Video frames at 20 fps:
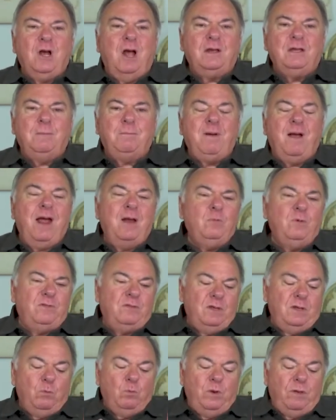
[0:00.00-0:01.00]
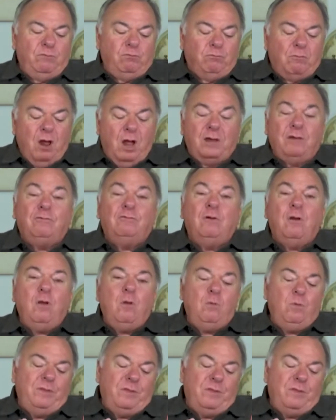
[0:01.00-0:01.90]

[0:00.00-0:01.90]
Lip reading: occupied with rock and roll,